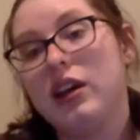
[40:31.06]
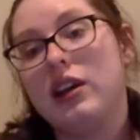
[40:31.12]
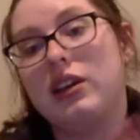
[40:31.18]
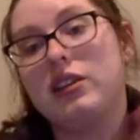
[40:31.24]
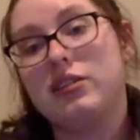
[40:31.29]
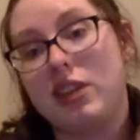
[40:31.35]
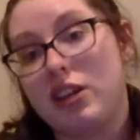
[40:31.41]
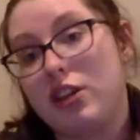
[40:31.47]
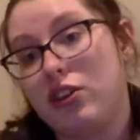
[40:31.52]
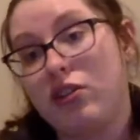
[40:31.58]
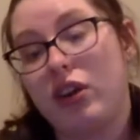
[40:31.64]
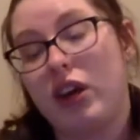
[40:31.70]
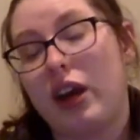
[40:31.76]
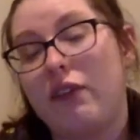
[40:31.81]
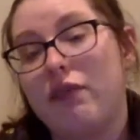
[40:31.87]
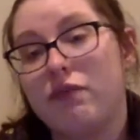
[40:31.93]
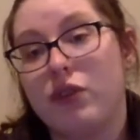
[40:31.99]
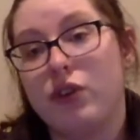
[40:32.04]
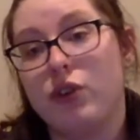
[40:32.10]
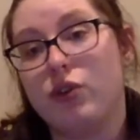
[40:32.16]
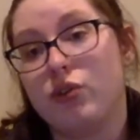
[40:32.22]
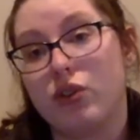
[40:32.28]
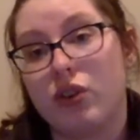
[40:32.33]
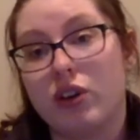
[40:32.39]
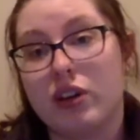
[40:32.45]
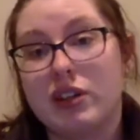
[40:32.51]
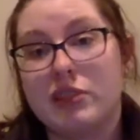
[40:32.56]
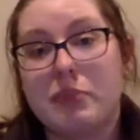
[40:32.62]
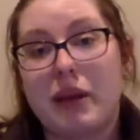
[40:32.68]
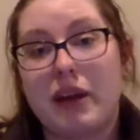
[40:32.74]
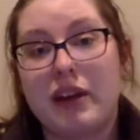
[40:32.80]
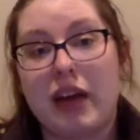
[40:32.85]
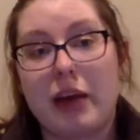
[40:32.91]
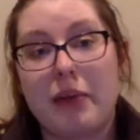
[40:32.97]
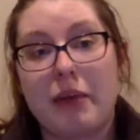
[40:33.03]
continue to get food during this
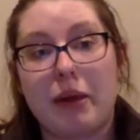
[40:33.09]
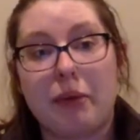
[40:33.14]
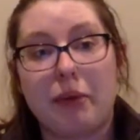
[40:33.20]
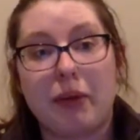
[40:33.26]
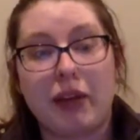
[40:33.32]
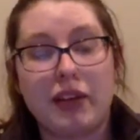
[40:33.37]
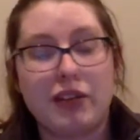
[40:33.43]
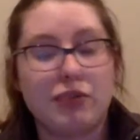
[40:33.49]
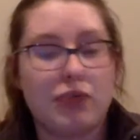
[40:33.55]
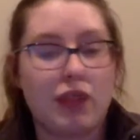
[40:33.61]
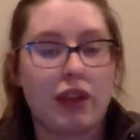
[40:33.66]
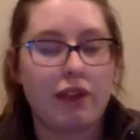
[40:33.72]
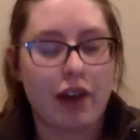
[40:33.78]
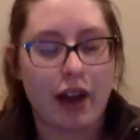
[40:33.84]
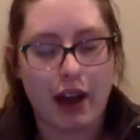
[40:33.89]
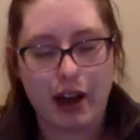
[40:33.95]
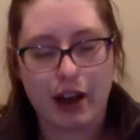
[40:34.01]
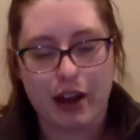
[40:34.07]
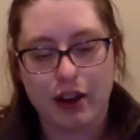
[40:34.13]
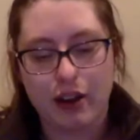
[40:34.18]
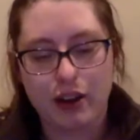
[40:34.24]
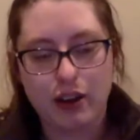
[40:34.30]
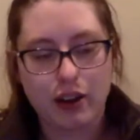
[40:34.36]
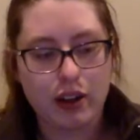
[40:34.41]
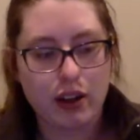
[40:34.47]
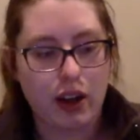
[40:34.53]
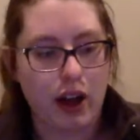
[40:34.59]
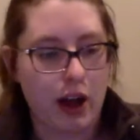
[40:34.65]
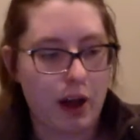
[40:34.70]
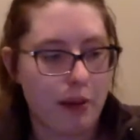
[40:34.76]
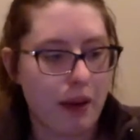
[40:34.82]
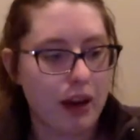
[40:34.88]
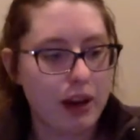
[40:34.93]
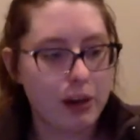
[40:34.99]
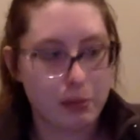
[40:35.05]
pandemic, because they've had
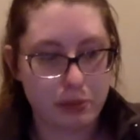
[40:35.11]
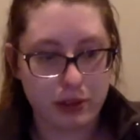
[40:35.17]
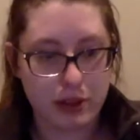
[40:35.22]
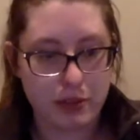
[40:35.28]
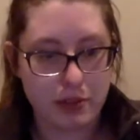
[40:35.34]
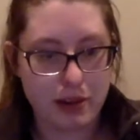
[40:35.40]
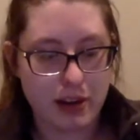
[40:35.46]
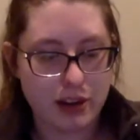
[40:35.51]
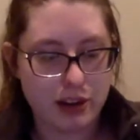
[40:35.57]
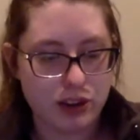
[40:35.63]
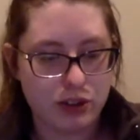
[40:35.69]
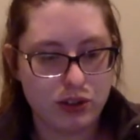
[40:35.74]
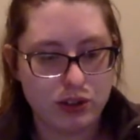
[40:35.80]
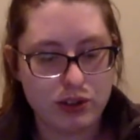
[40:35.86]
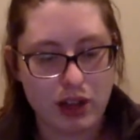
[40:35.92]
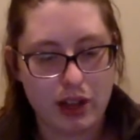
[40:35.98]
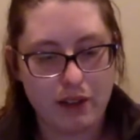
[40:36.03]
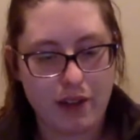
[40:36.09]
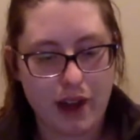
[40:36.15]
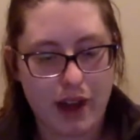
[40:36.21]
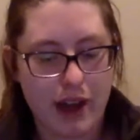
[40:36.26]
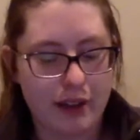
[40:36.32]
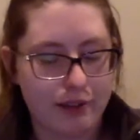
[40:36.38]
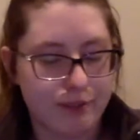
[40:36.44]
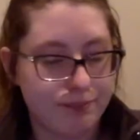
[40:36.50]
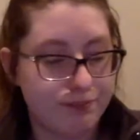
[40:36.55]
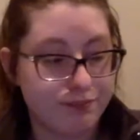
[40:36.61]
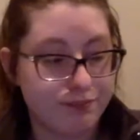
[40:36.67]
unemployment issues, they've had